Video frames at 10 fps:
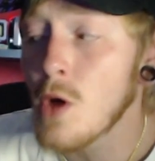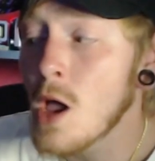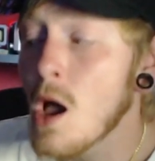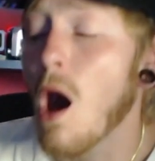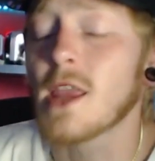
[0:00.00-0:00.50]

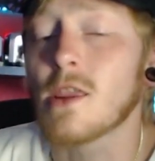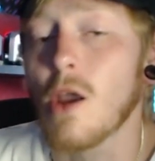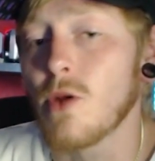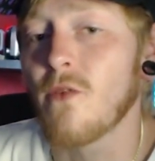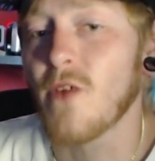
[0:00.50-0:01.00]
I don't
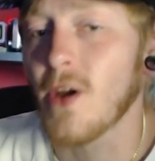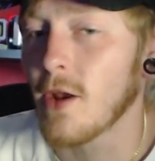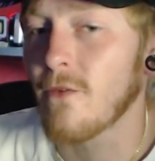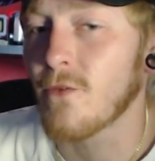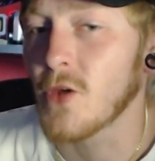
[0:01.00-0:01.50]
know if I got
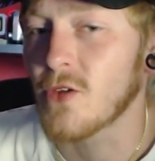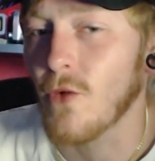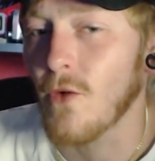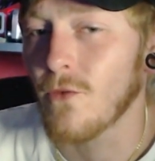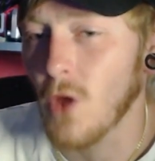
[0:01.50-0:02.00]
enough footage
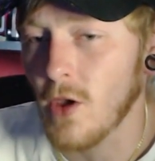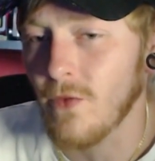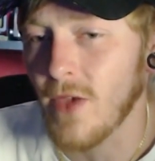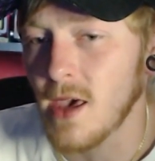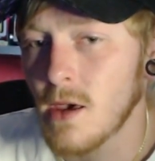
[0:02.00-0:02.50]
for a vlog of
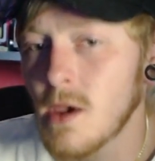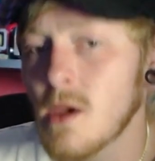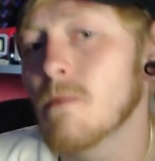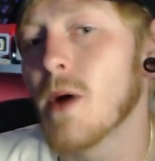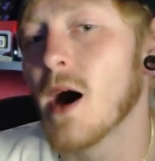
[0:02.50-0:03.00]
it,
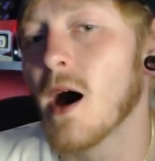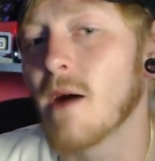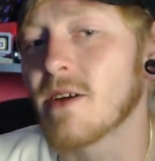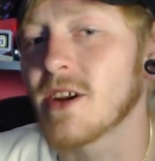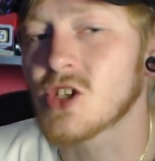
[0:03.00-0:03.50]
but I'm
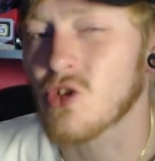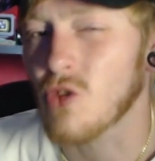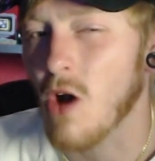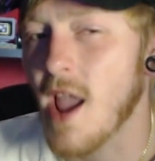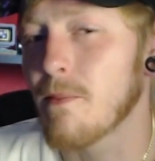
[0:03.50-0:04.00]
going to
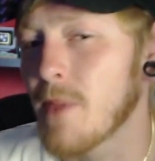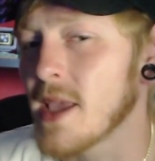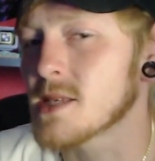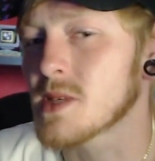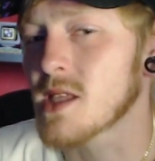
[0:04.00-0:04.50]
try and piece
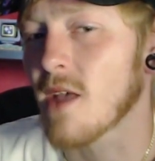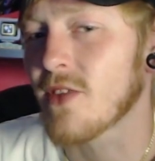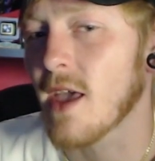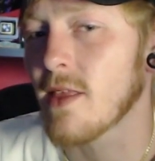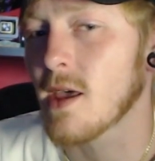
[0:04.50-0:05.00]
some stuff
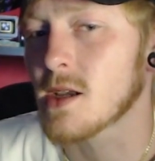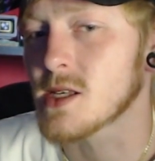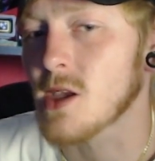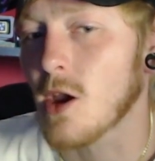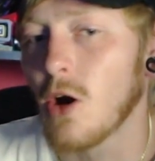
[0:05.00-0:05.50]
together, because
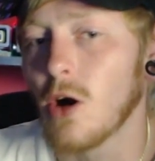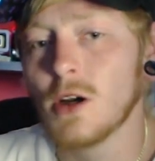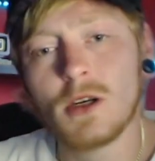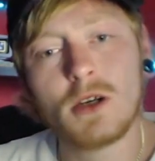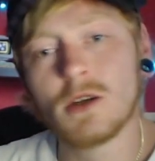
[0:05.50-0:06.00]
I got
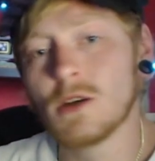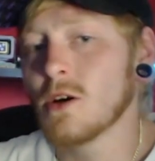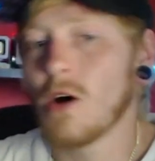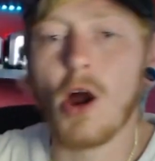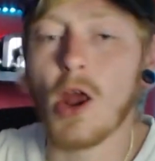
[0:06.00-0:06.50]

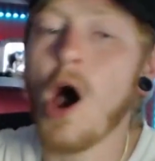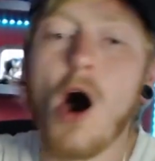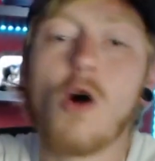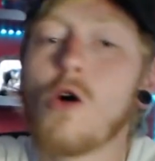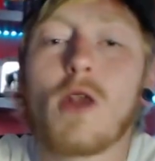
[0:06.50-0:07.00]
on a
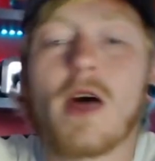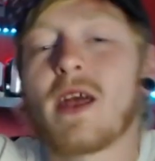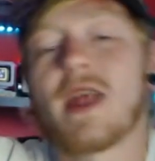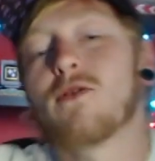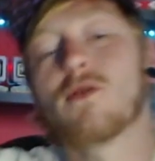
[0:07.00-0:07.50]
whole other
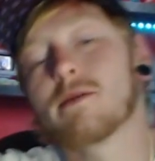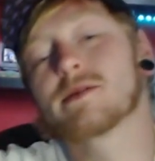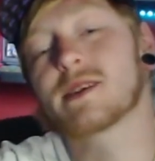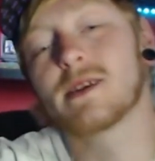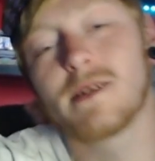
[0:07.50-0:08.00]
level. It
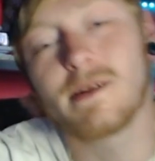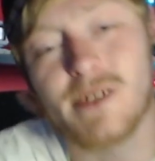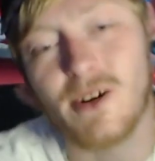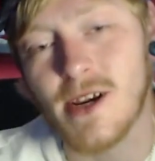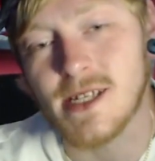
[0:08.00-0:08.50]
was a
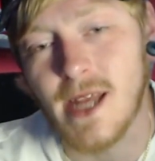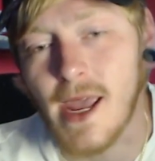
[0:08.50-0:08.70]
crazy day,